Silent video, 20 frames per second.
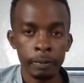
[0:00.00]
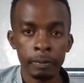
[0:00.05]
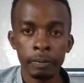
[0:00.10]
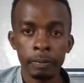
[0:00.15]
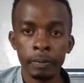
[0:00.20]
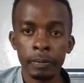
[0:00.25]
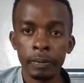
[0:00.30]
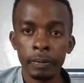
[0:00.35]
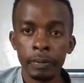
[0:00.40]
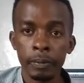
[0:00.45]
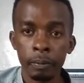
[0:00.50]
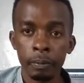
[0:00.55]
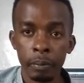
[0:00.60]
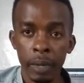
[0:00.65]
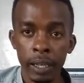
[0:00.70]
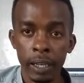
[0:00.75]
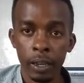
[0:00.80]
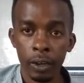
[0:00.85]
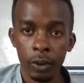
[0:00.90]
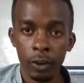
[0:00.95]
minor
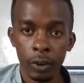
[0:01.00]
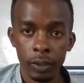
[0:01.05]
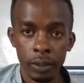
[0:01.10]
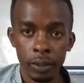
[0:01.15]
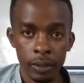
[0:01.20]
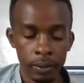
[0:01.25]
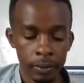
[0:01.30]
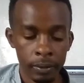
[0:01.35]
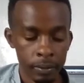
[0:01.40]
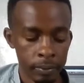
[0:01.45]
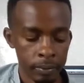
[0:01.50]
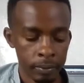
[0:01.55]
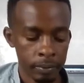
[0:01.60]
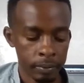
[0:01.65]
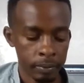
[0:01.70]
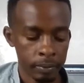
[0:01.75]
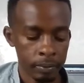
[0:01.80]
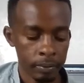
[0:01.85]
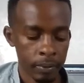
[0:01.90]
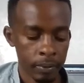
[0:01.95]
chord,
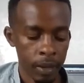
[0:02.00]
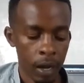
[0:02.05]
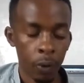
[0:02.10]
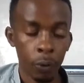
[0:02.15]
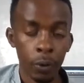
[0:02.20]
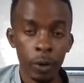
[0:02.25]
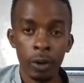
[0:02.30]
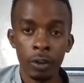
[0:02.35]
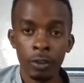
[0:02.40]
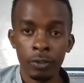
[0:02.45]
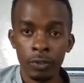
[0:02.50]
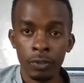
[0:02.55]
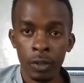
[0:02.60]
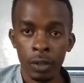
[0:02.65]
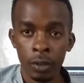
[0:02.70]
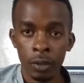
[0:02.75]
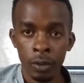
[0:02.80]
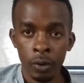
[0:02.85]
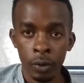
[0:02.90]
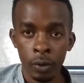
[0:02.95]
a way of
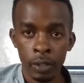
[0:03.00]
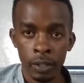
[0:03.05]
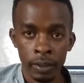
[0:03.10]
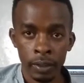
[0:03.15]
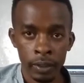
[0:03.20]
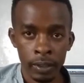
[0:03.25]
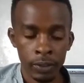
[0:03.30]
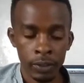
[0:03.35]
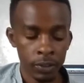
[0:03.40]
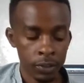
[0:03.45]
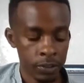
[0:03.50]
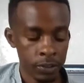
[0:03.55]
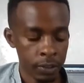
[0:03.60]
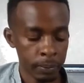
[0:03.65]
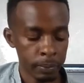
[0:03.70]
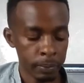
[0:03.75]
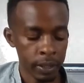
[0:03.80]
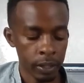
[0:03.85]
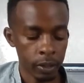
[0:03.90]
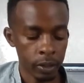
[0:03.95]
holding the G sharp minor
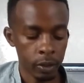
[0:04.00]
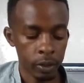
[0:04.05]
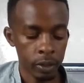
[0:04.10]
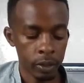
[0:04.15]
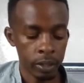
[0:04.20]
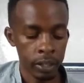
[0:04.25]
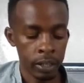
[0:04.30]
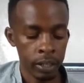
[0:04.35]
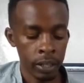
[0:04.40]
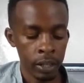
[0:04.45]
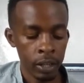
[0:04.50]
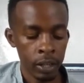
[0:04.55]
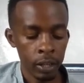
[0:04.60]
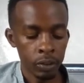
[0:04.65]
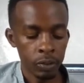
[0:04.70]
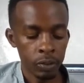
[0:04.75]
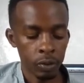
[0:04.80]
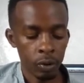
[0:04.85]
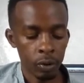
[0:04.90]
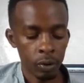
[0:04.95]
chord. So now
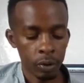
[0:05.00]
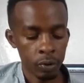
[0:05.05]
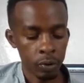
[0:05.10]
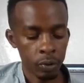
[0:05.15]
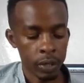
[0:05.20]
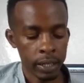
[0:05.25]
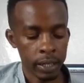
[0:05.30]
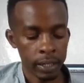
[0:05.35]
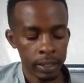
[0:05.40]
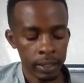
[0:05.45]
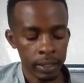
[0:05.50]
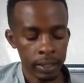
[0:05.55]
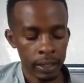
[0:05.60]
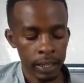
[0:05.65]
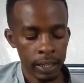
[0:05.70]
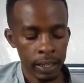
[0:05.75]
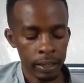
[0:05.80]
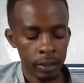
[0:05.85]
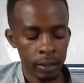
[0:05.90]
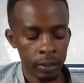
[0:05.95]
you can
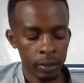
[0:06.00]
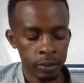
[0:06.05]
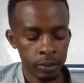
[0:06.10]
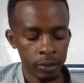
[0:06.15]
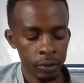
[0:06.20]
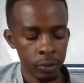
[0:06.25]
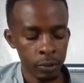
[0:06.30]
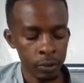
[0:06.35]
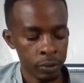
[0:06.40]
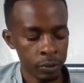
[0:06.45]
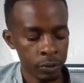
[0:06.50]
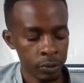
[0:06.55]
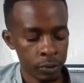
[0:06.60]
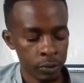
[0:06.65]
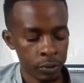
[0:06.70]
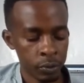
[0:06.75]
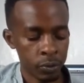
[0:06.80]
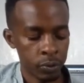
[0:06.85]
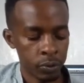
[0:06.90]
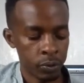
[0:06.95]
also use
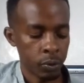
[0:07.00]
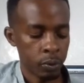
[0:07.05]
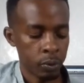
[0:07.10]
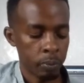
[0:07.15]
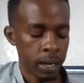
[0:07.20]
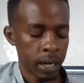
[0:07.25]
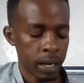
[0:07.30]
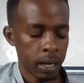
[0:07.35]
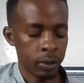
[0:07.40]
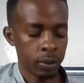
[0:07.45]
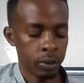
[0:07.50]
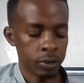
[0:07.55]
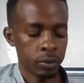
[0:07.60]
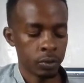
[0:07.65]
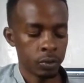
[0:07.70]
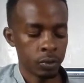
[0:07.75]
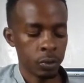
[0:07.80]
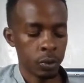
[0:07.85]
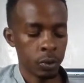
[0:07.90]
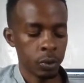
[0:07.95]
your bar chords to hold
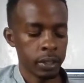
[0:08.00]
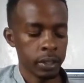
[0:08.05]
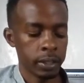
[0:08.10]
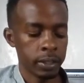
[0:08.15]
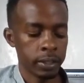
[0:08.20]
it